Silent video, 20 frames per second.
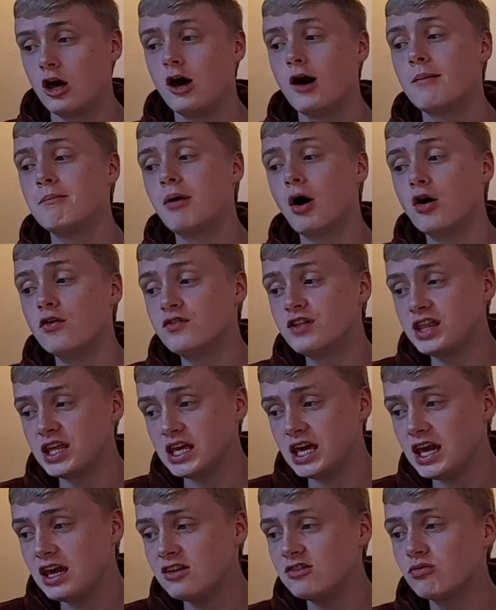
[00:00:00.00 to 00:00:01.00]
But over the
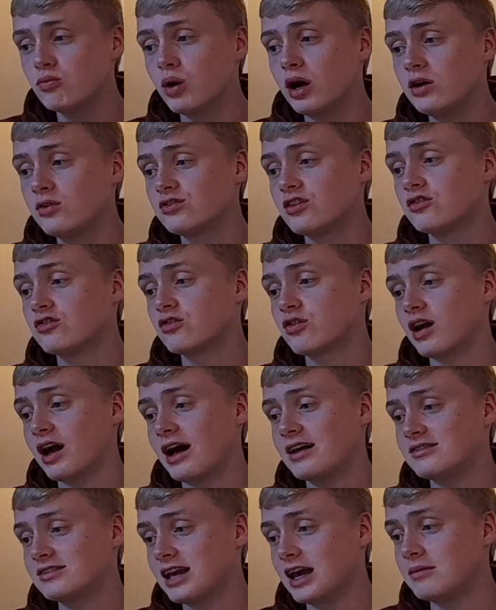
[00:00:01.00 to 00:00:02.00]
years, Wales
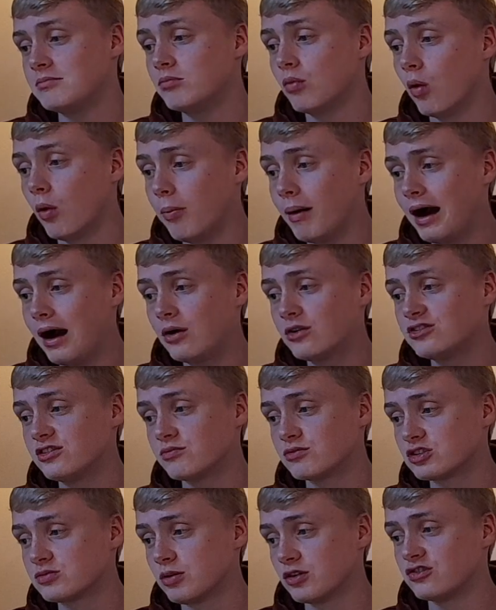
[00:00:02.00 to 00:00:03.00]
has gained more powers in
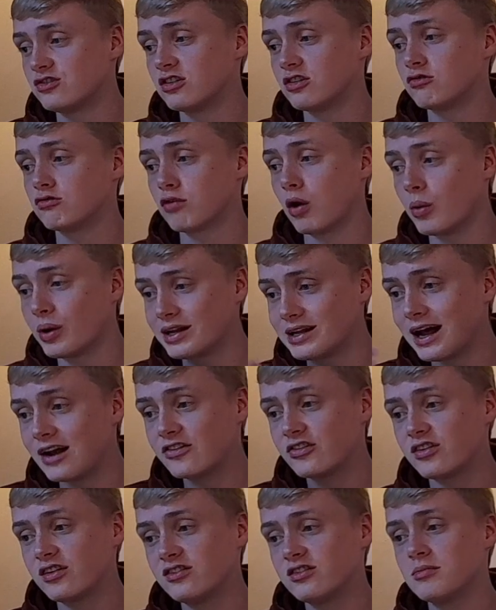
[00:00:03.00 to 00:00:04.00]
response to growing
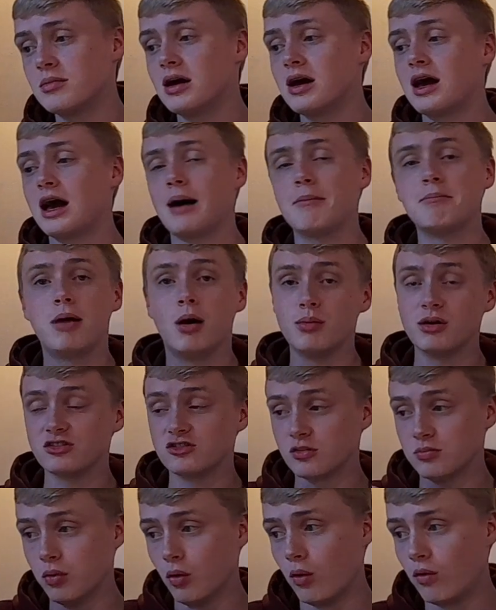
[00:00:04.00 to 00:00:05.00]
nationalism and public
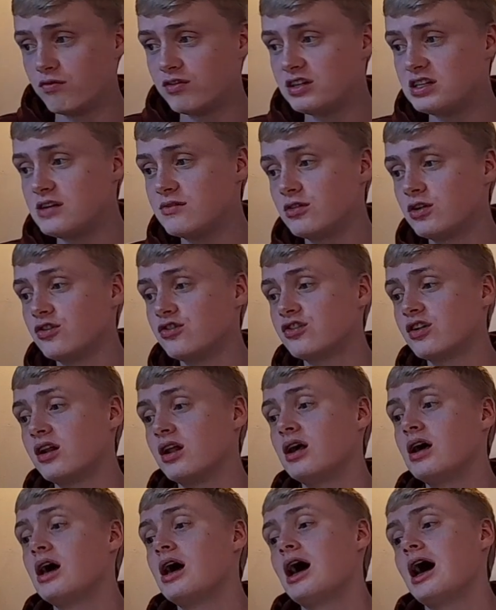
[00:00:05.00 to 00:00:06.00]
support for devolution,
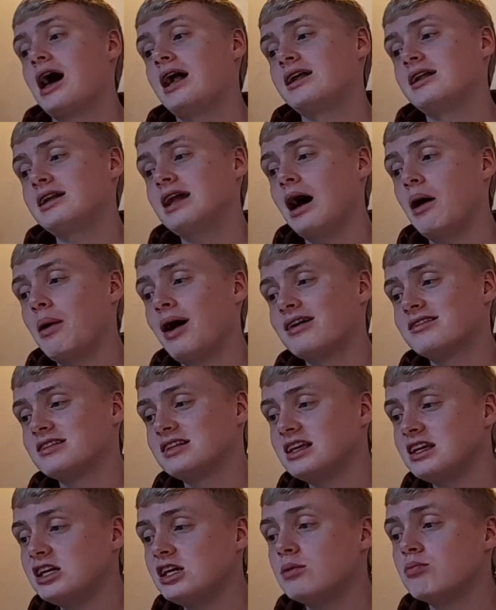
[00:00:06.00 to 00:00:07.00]
and it now has
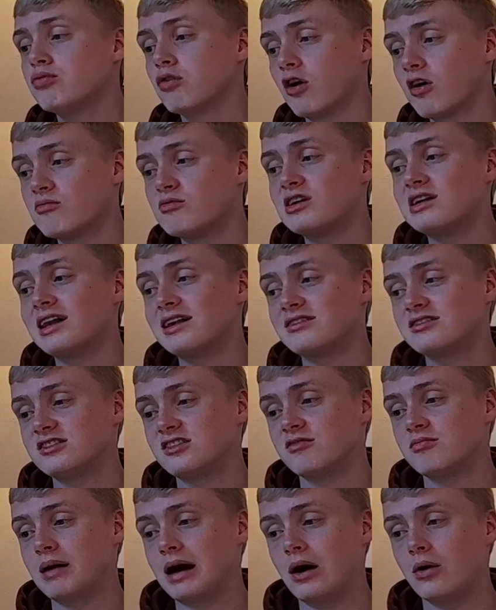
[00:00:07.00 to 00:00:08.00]
key primary
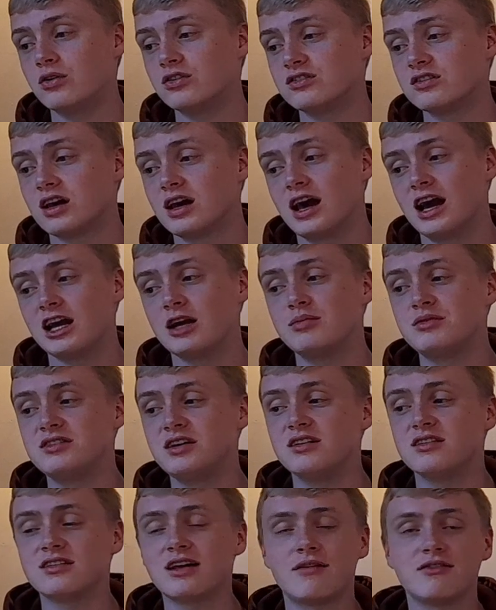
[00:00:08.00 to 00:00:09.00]
legislative powers and can be
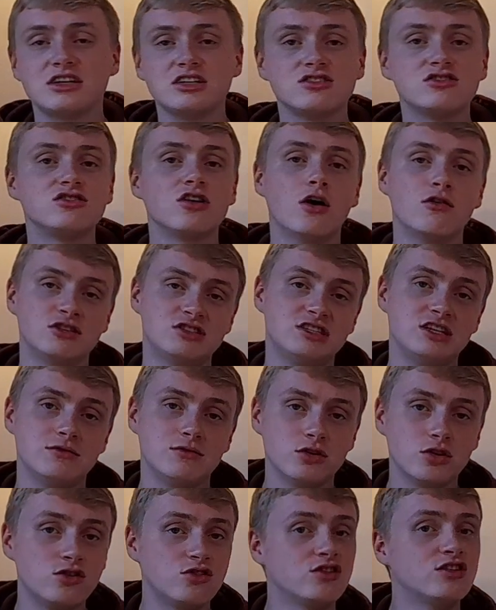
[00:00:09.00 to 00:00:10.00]
seen as having service
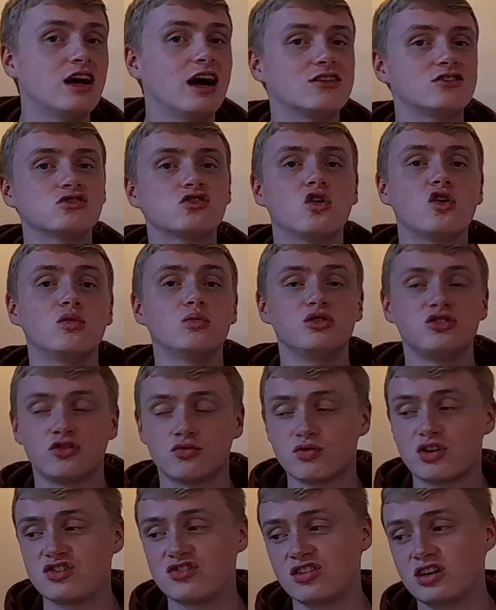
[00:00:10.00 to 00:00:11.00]
devolution as Scotland was
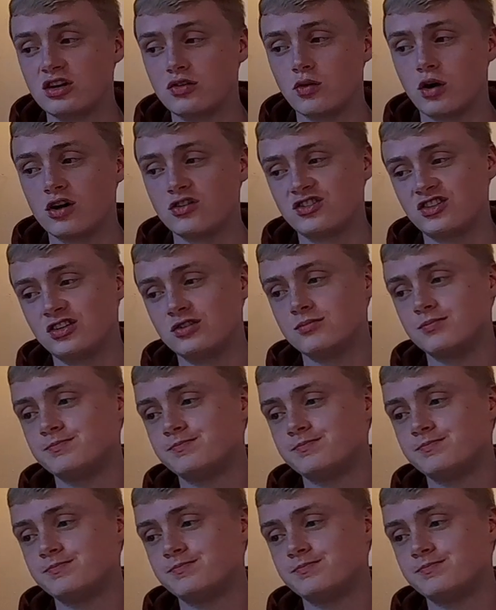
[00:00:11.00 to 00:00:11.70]
originally granted.